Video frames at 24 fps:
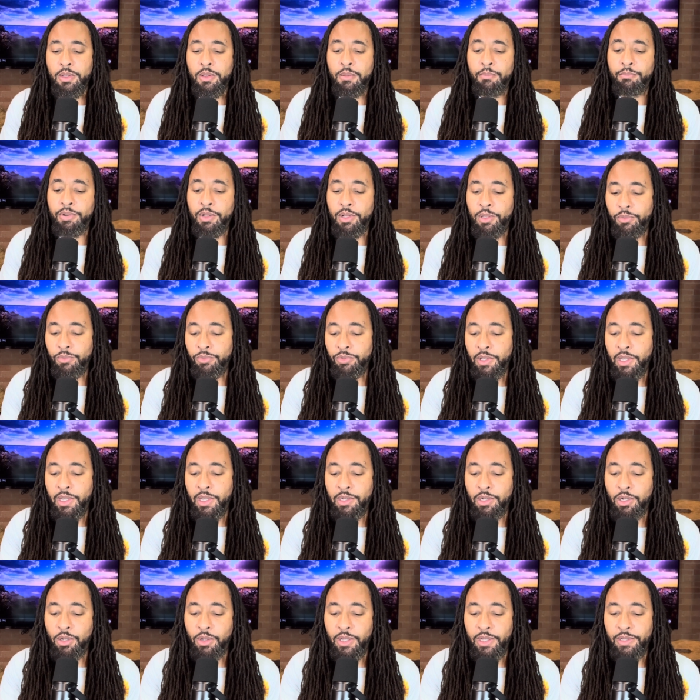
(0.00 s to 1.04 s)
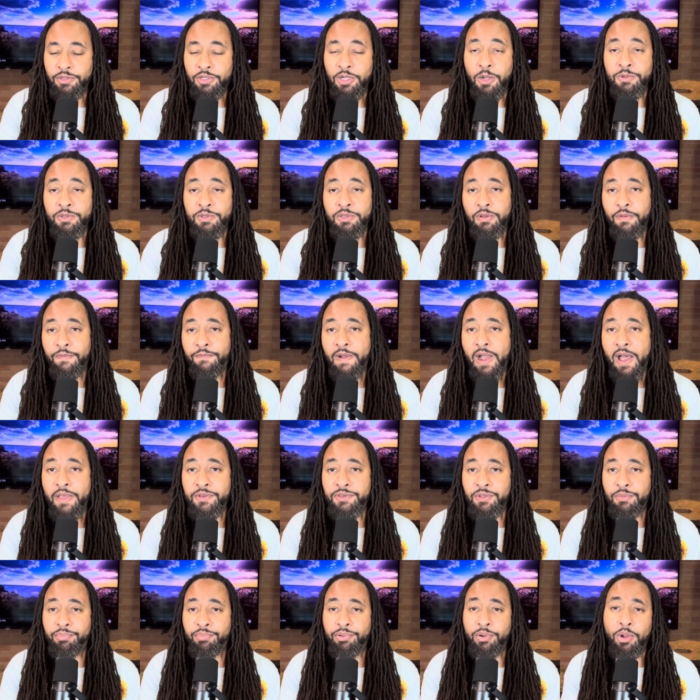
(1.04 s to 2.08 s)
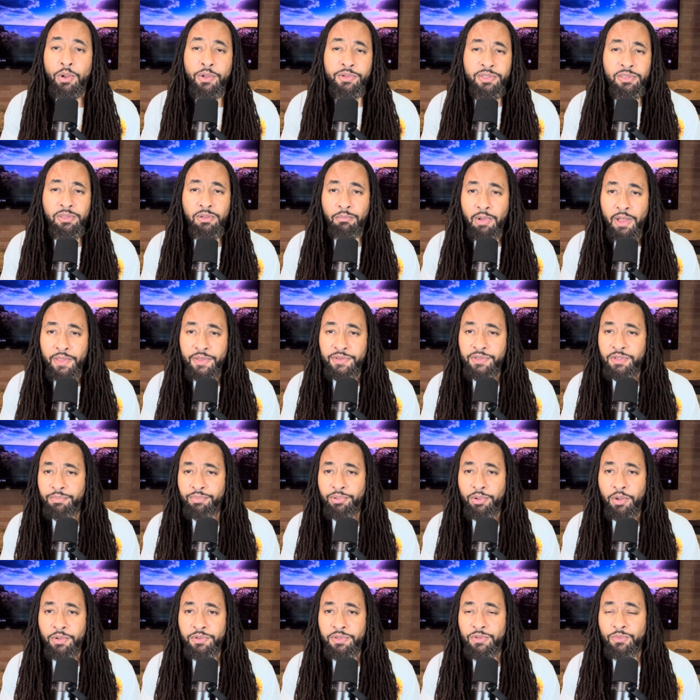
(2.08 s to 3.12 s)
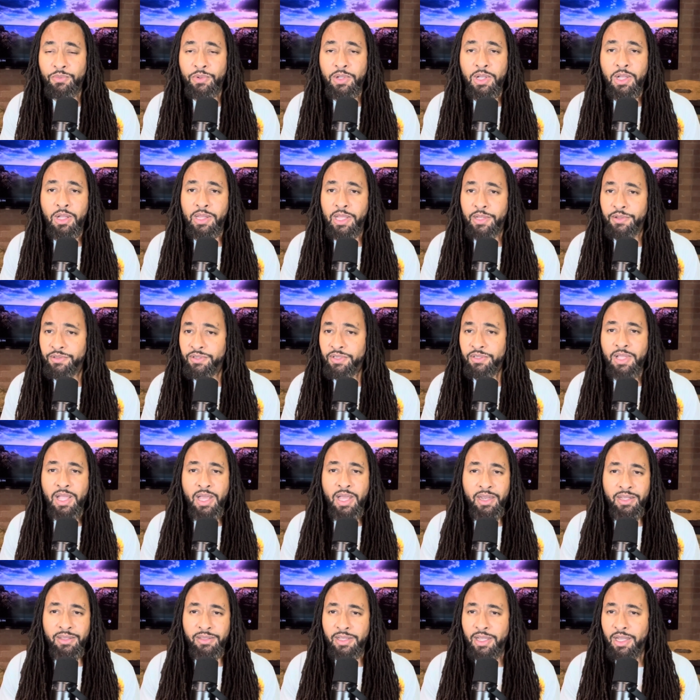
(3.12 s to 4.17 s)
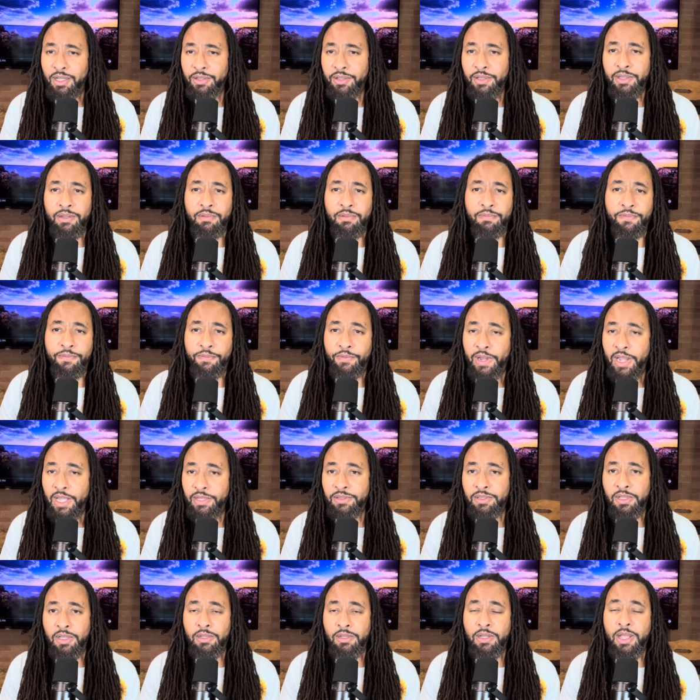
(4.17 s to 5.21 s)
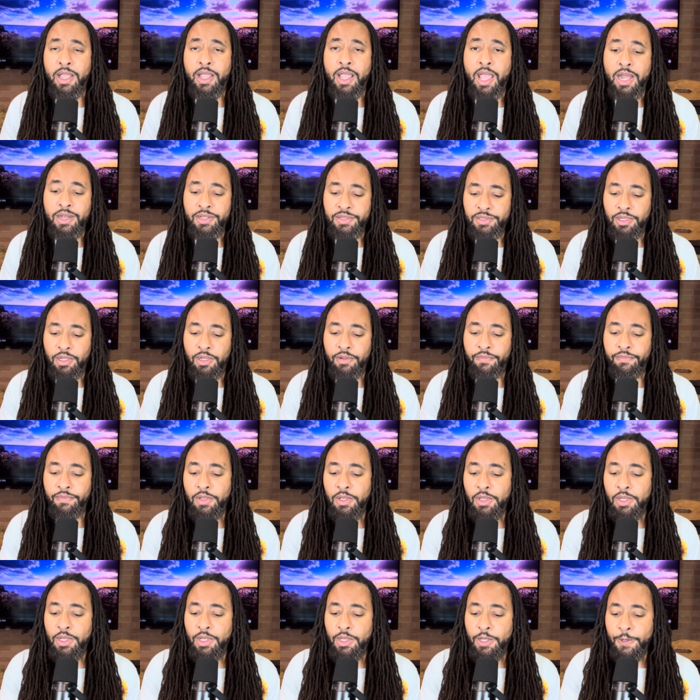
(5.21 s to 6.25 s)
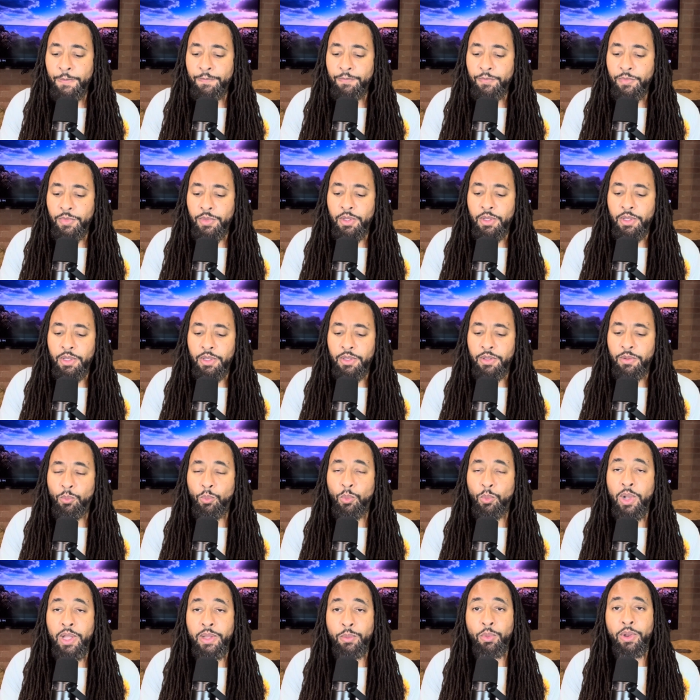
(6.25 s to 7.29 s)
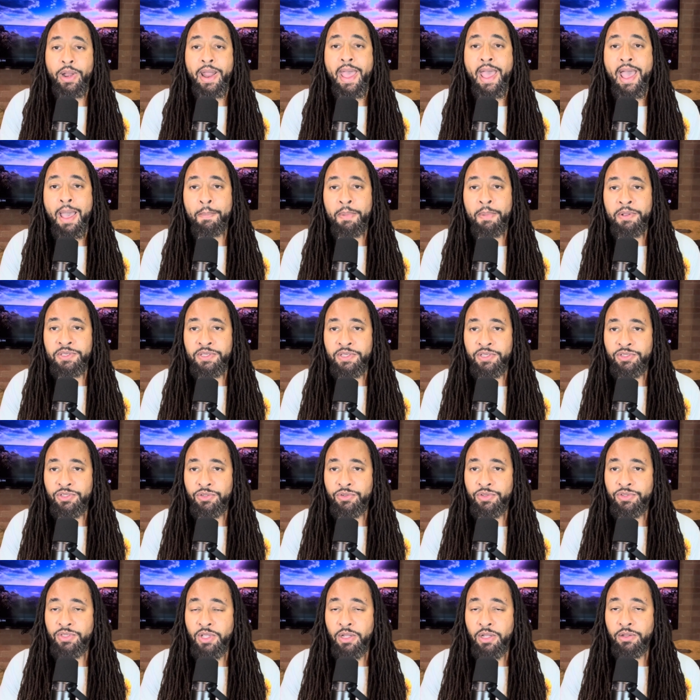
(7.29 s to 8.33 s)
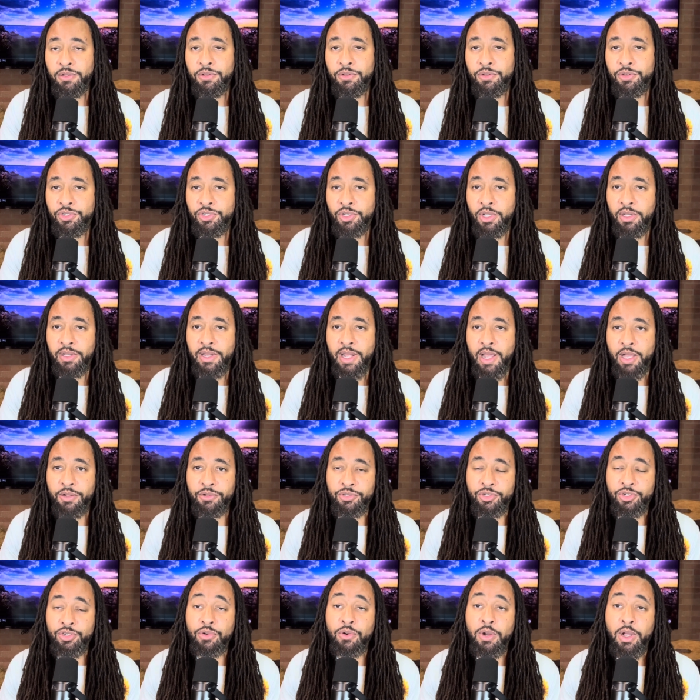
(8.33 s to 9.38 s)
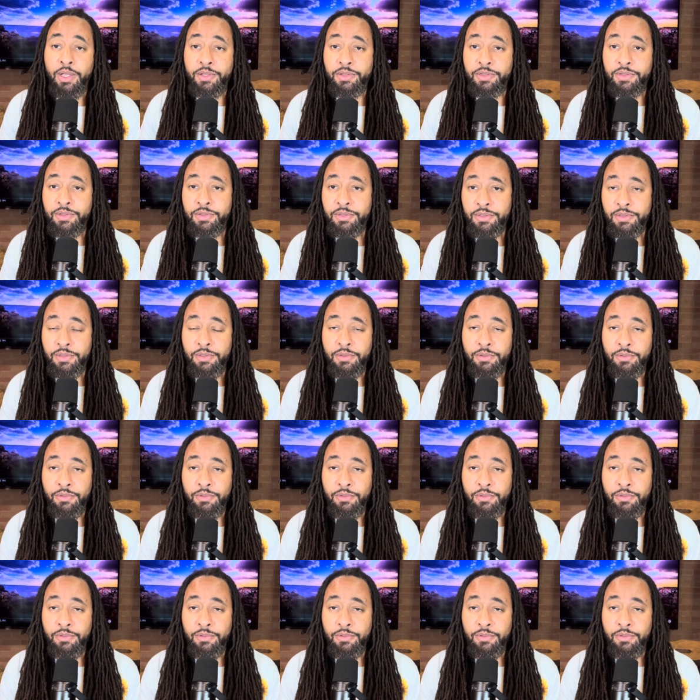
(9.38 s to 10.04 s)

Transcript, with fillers: But, you know, in terms of the father's approach and the mother's approach as well, like she's kind of yelling and frantic and that kind of stuff. What, what happens is you, su- you shut down trust